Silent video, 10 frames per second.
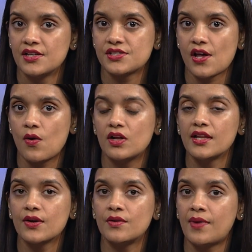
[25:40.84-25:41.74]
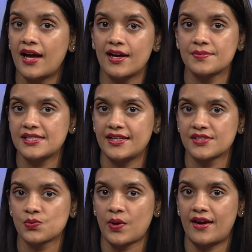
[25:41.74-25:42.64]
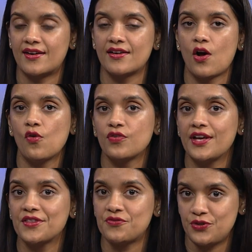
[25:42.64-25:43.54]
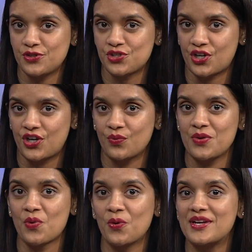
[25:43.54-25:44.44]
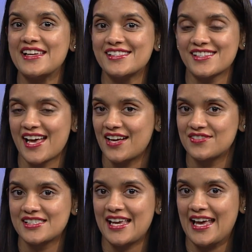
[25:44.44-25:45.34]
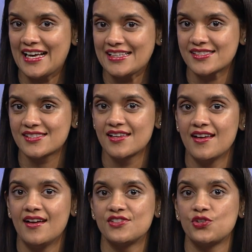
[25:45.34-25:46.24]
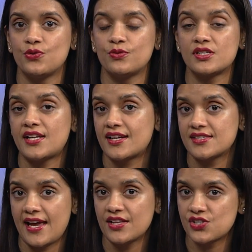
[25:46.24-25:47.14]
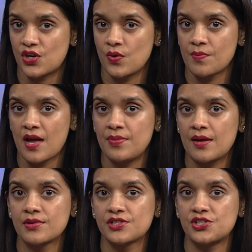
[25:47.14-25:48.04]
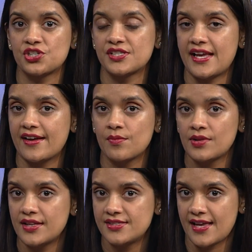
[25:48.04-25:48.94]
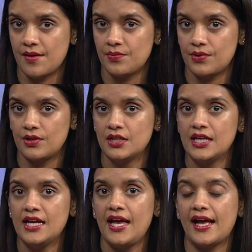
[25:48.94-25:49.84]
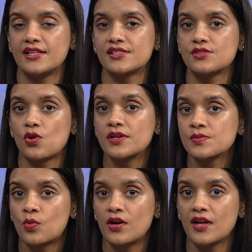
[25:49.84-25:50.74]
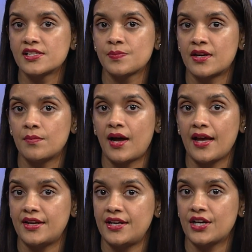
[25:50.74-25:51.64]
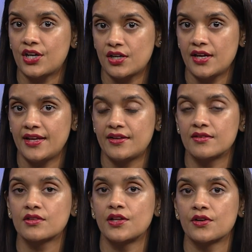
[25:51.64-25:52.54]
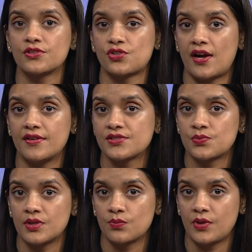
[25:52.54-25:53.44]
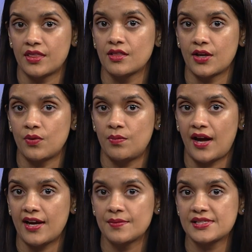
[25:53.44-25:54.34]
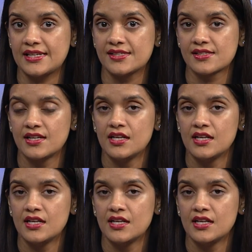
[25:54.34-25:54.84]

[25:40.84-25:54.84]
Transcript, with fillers: So, a liquid biopsy is where hopefully in the future we won't need to have scans to detect cancer. We might be able to just take a blood sample. And Torrance Memorial has been a pioneer in clinical trials with liquid biopsies.